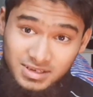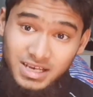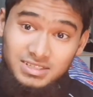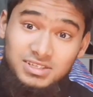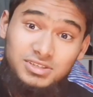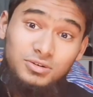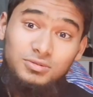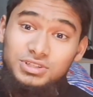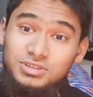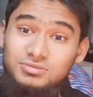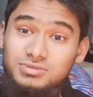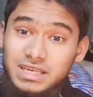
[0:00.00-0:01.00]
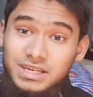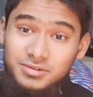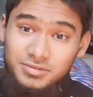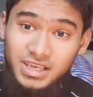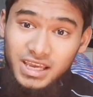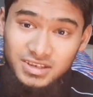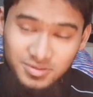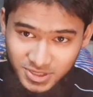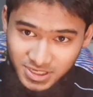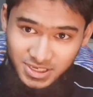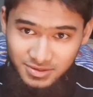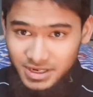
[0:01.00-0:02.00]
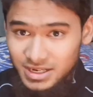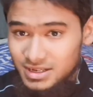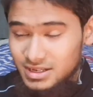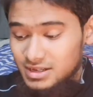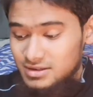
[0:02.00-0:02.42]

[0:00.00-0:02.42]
As I told you, they create money, right?